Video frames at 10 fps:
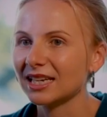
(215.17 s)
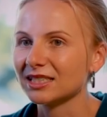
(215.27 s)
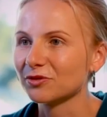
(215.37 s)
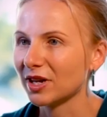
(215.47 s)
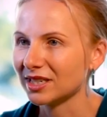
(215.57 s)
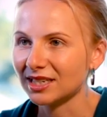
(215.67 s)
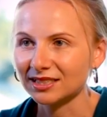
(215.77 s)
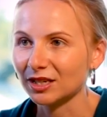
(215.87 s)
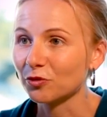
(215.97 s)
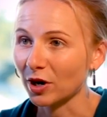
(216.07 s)
It's a
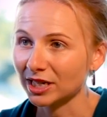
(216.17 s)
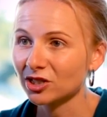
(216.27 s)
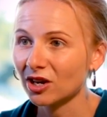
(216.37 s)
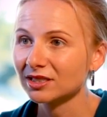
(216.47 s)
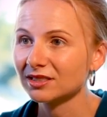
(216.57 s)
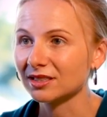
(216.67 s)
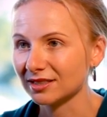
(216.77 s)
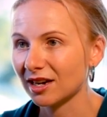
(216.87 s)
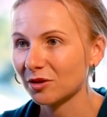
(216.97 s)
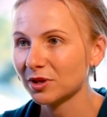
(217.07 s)
fantastic franchise to
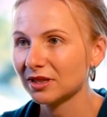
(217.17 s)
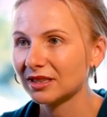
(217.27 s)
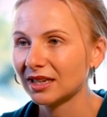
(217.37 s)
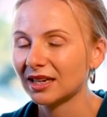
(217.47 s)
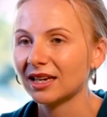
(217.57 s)
start with.